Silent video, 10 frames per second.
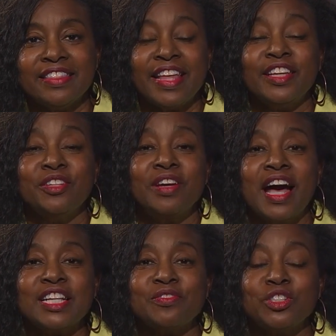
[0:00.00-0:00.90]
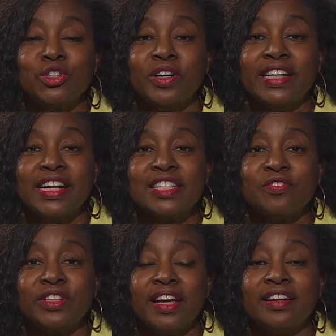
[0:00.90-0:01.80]
Thank you guys for joining us
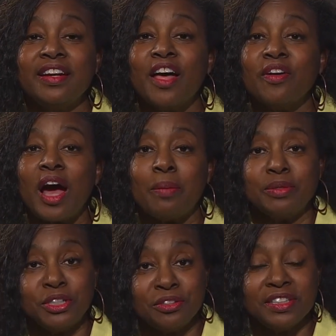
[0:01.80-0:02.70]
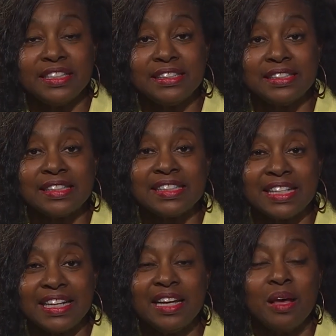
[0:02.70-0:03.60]
for yet another opportunity to
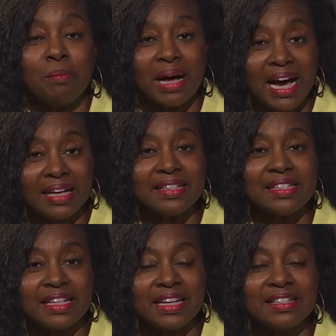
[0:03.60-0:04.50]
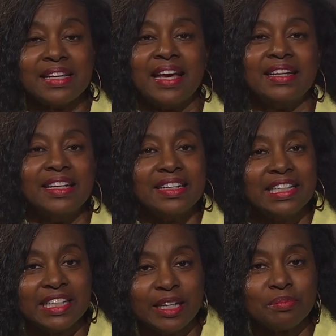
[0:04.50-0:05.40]
see behind the scenes, kind of get a
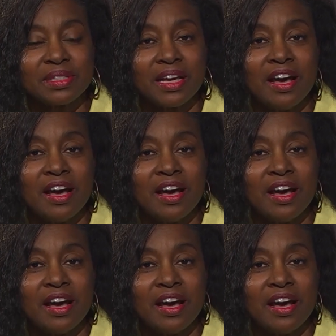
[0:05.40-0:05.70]
glimpse